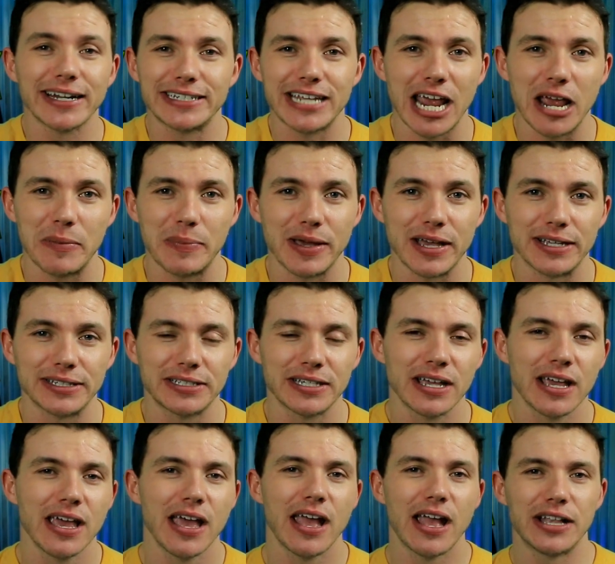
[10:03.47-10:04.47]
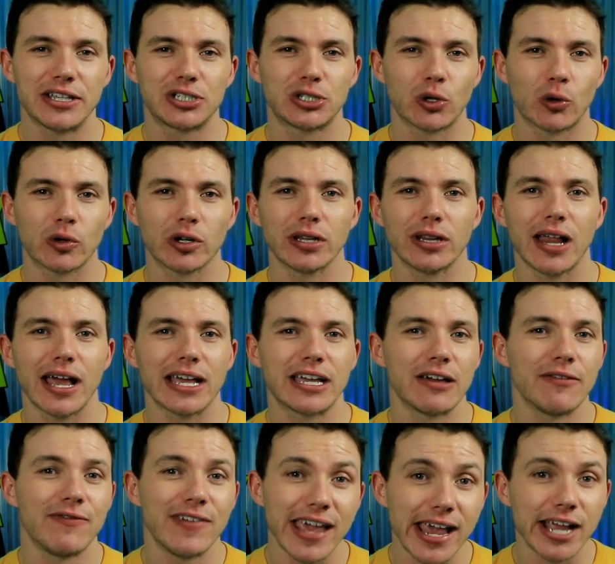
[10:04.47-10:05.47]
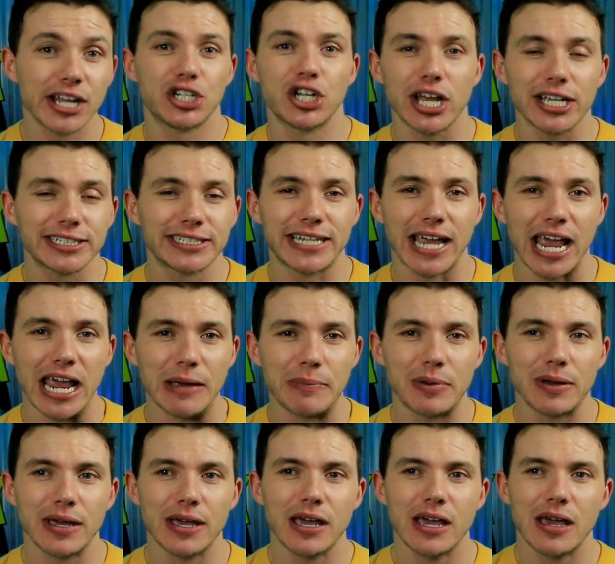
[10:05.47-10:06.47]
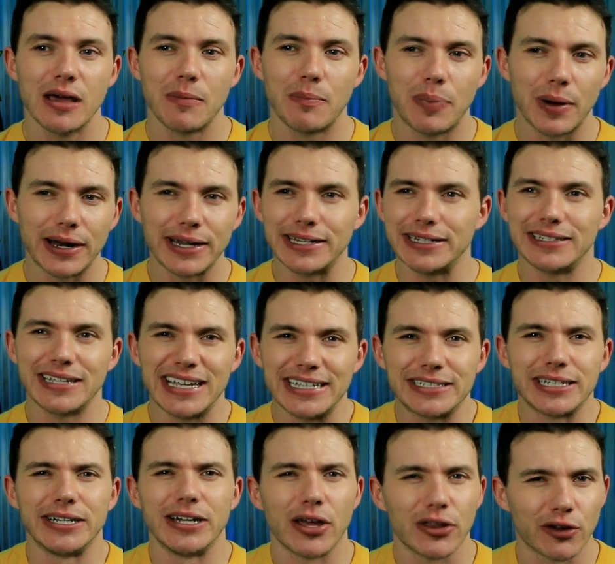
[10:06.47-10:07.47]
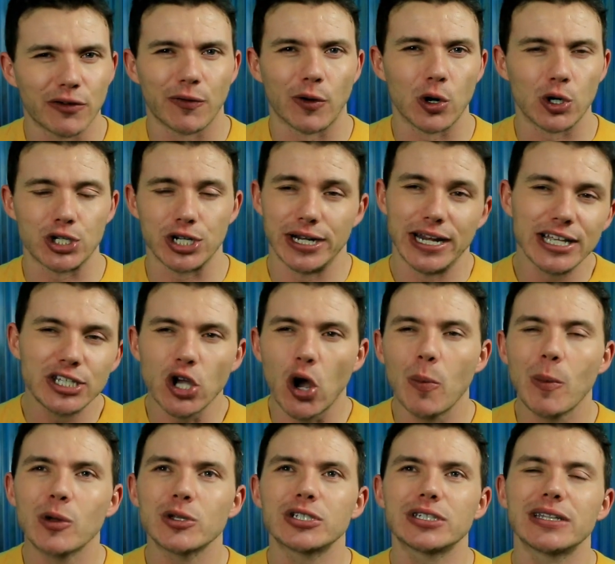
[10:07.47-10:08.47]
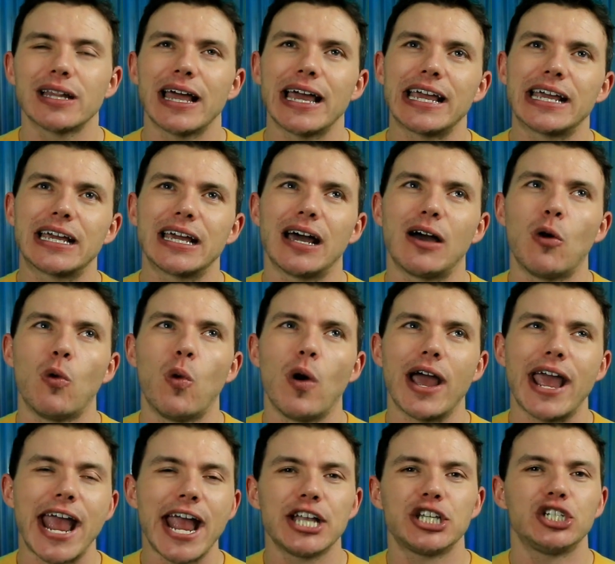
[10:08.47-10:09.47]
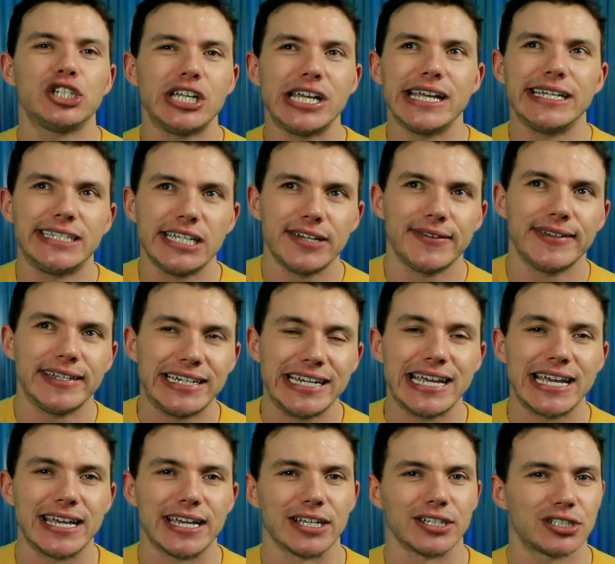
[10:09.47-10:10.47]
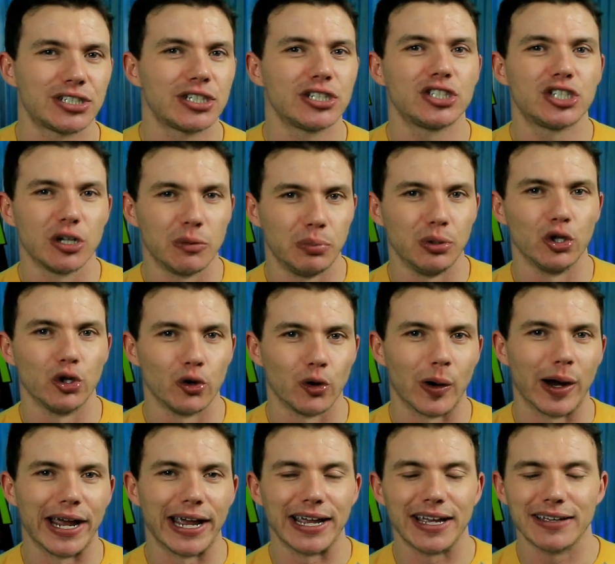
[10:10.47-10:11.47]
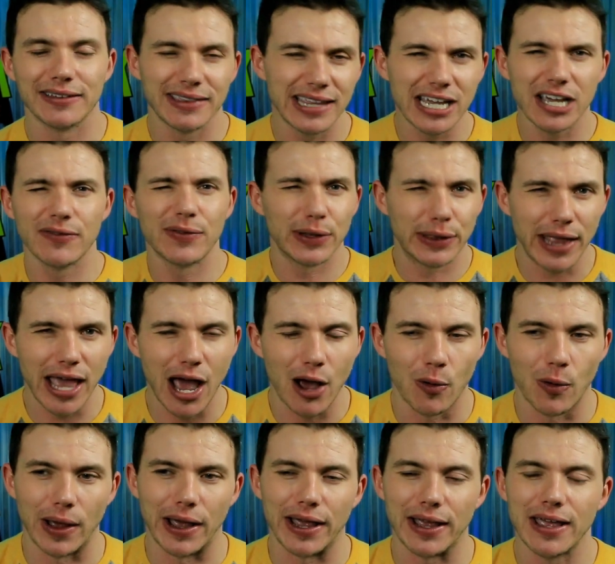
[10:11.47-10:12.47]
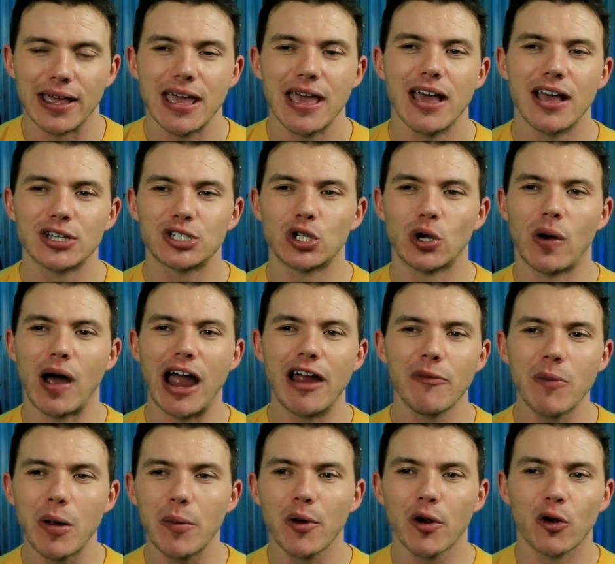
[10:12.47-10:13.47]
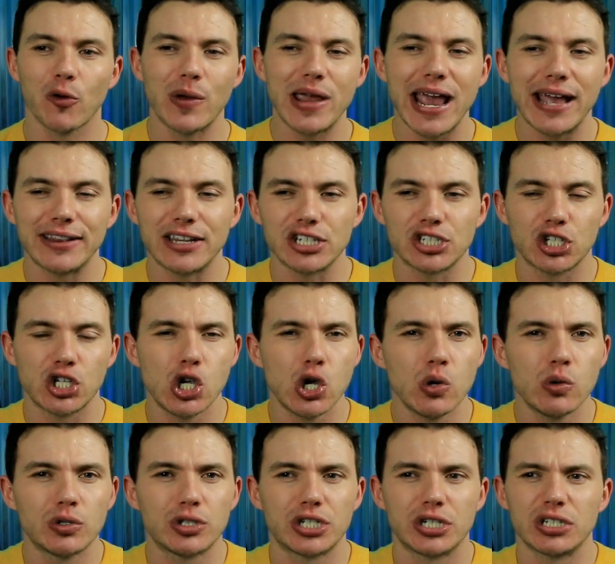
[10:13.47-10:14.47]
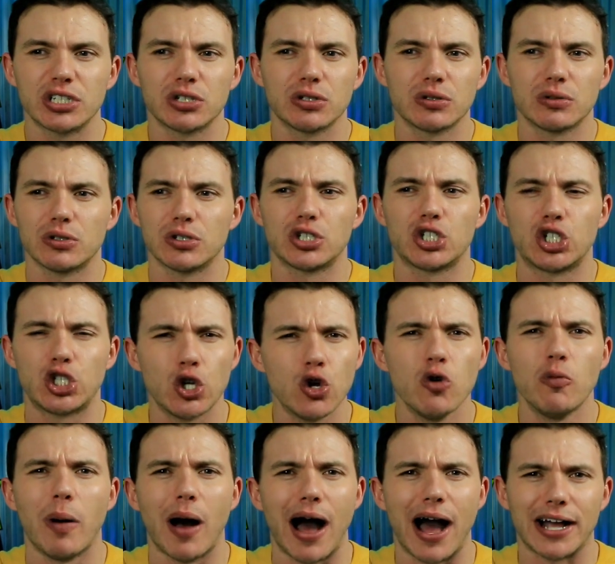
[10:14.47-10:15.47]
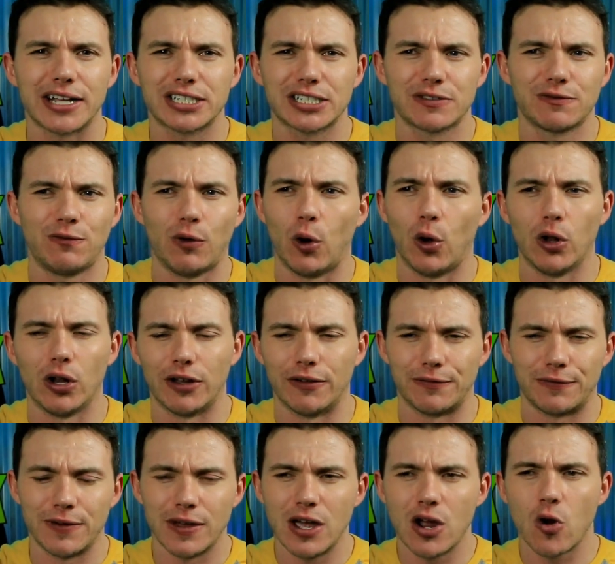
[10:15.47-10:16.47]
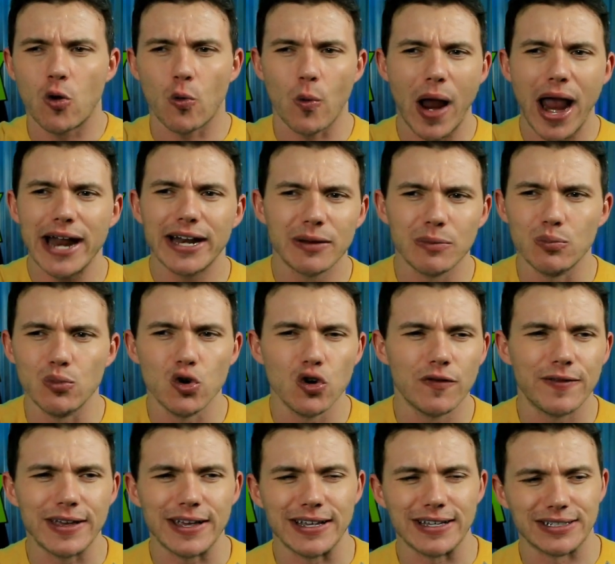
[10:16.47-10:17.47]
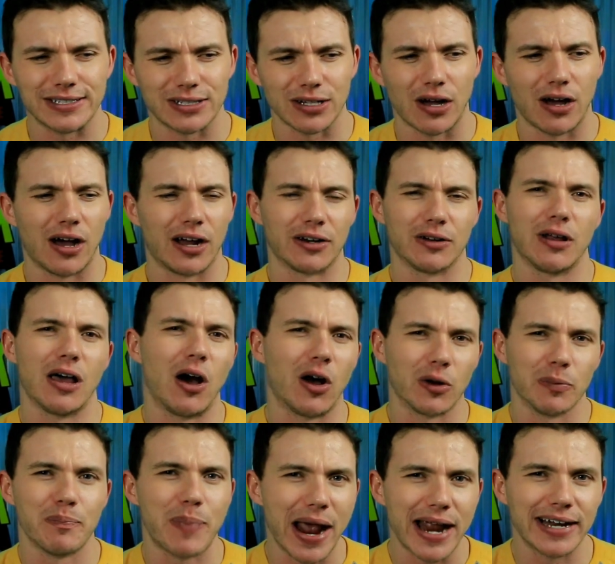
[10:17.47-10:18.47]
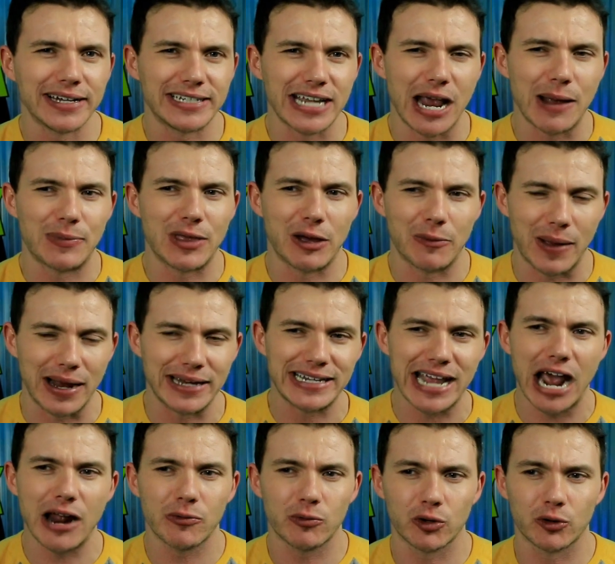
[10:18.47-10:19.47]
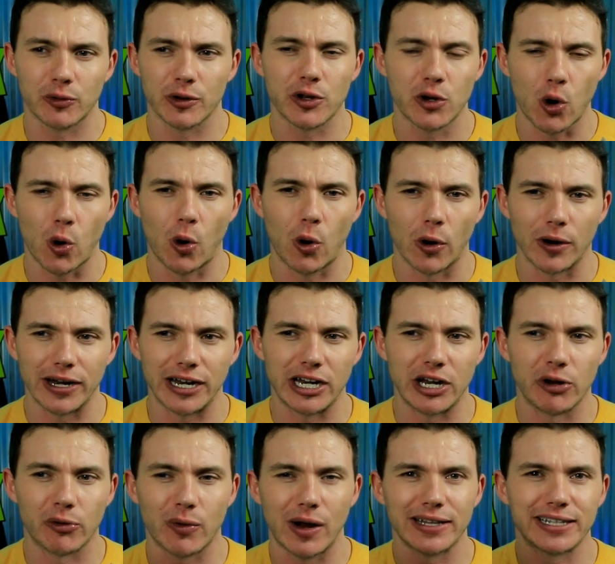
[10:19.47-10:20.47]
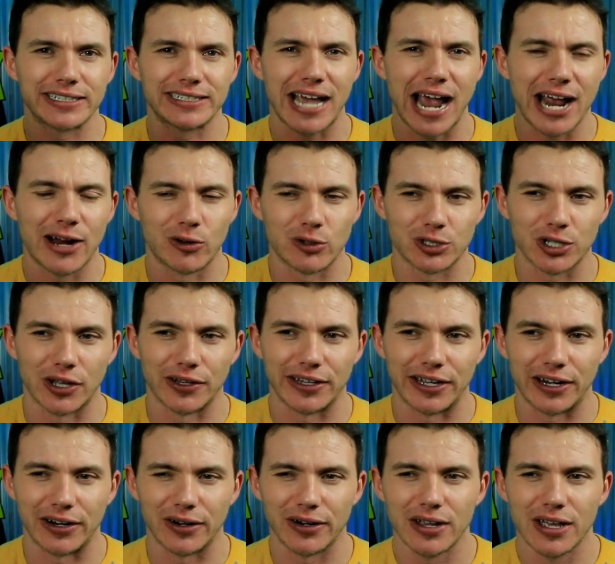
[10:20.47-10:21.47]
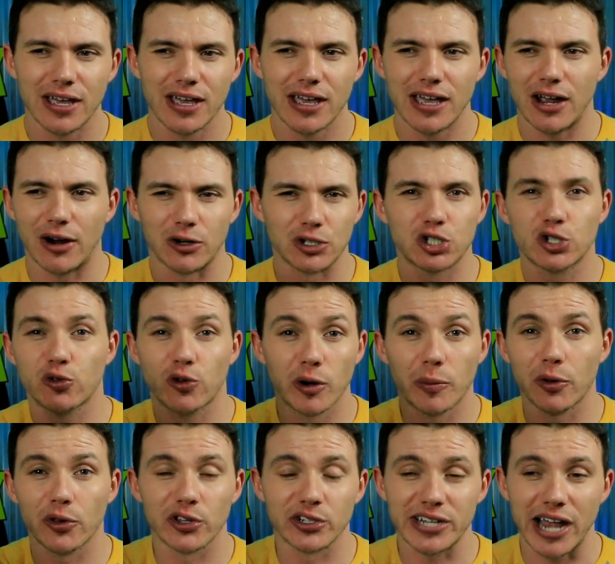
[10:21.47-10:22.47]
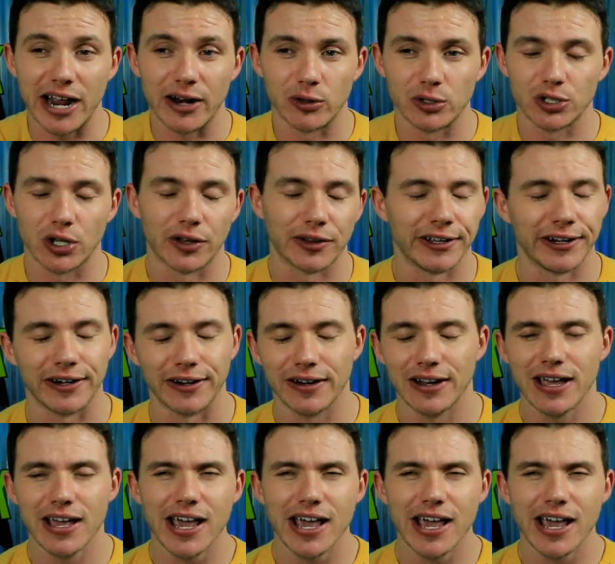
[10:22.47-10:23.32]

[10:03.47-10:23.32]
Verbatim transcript: tape is, it's sort of like a VHS tape, but it's another version. It's almost like what HD DVD is to Blu-ray. Think of it that way. So I remember we had this huge shoebox full of random movies on, on beta tape that my dad would record and he'd write the titles on there or scribble the titles on there.